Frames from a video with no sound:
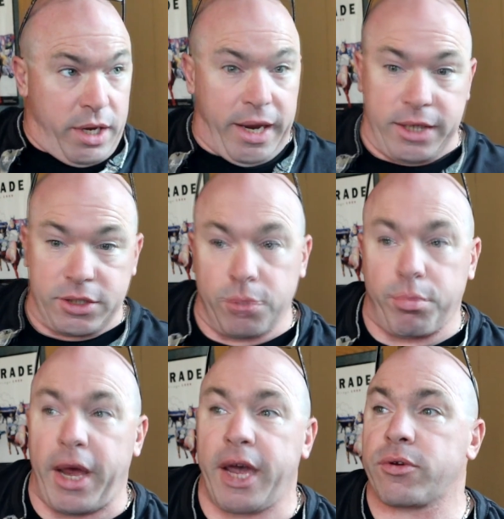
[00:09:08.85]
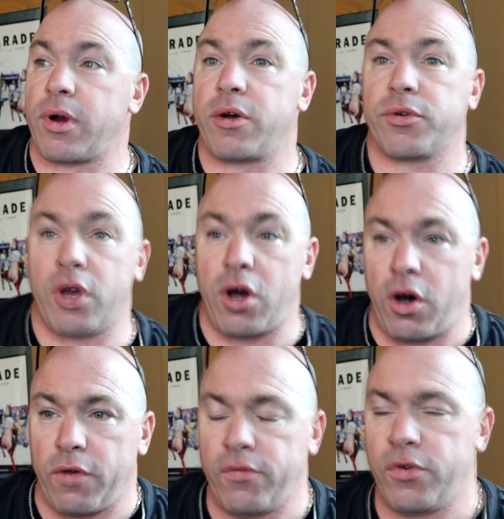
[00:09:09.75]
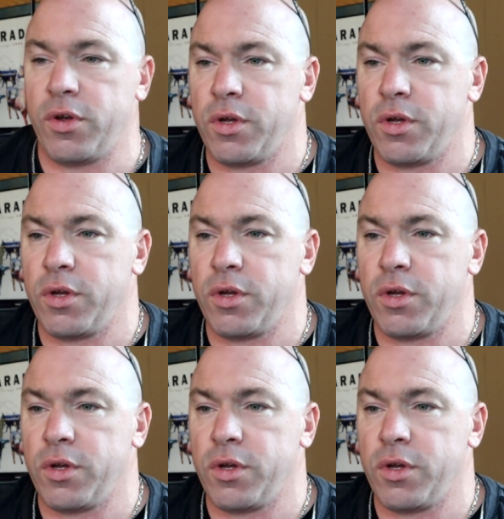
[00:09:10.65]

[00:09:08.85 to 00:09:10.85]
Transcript: has a background of